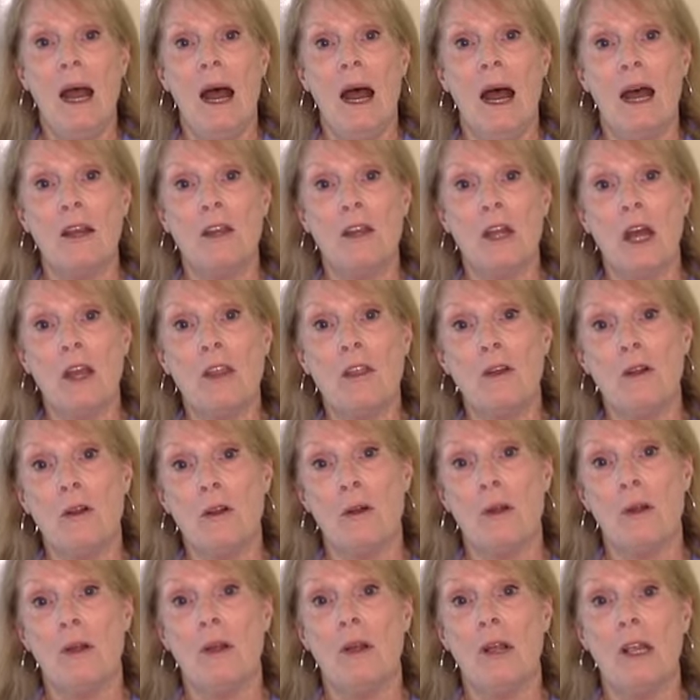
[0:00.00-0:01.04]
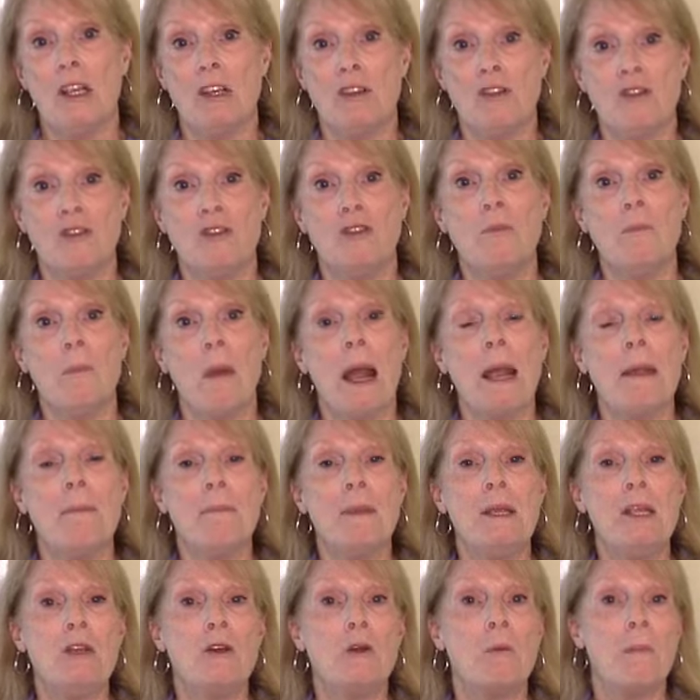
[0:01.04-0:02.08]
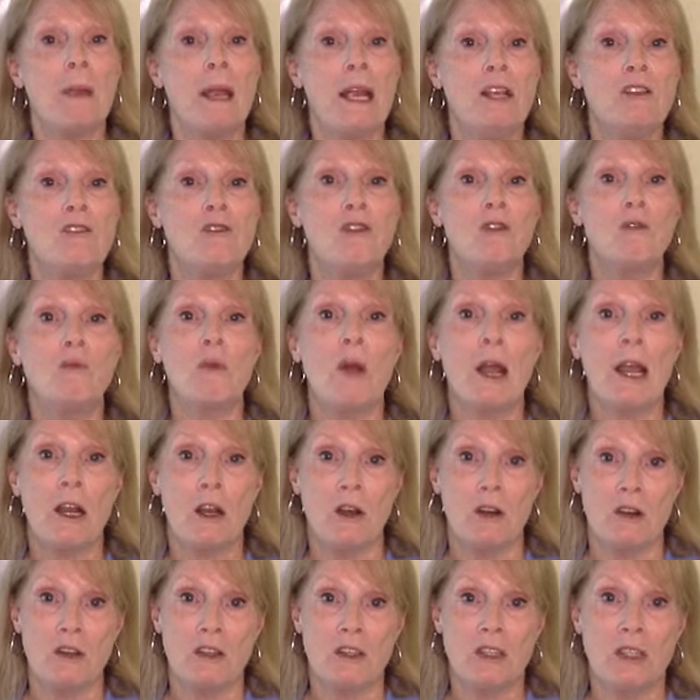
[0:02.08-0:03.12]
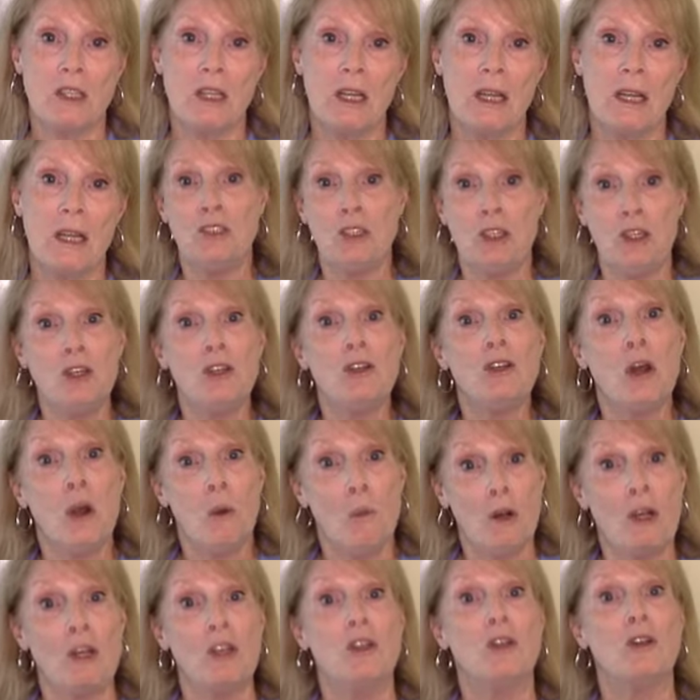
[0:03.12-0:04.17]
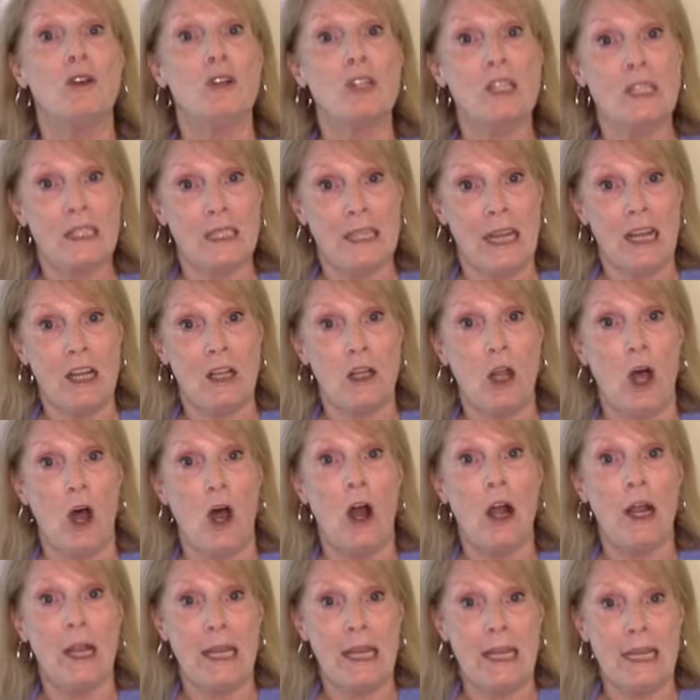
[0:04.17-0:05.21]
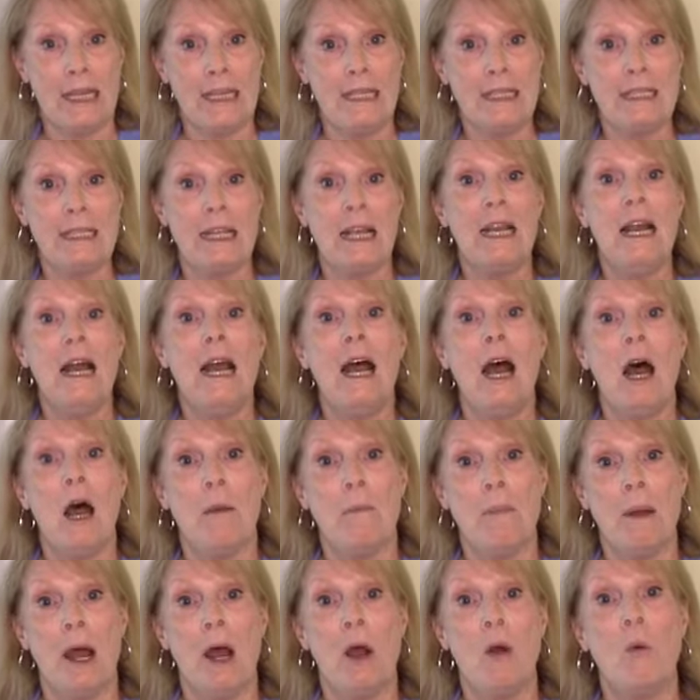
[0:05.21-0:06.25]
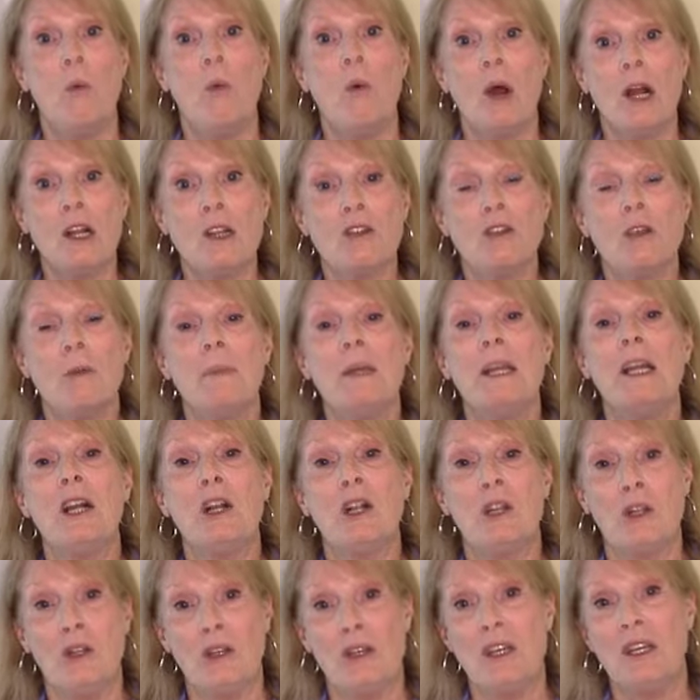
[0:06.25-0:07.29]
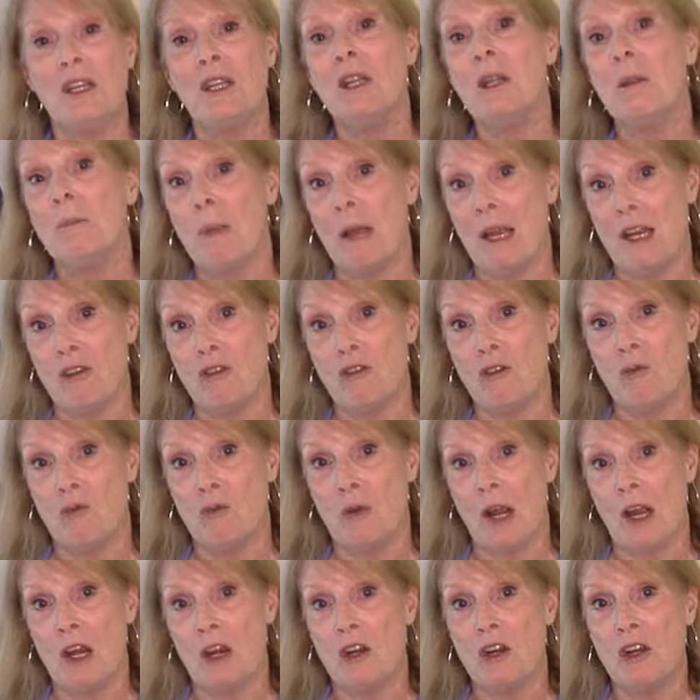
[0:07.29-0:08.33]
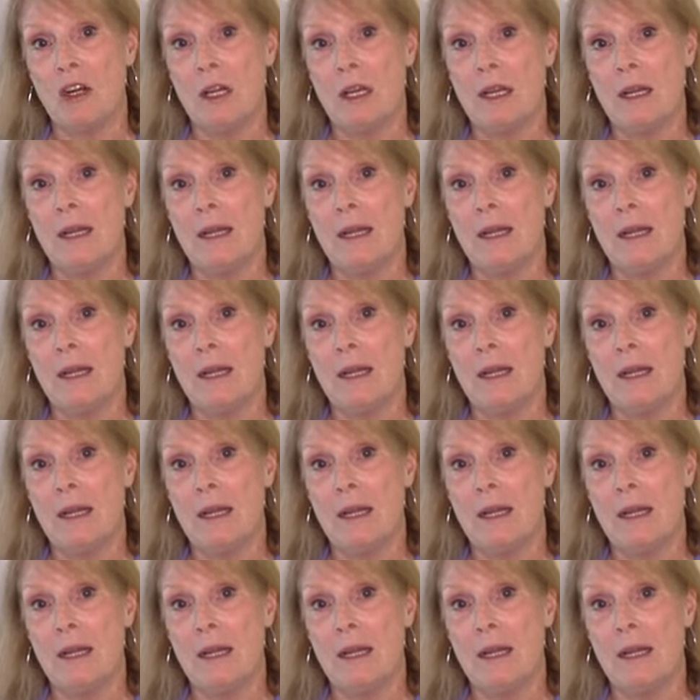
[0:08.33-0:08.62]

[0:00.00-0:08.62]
Another issue might be your patient records. Do you know what your state law is about what should be included in the patient record?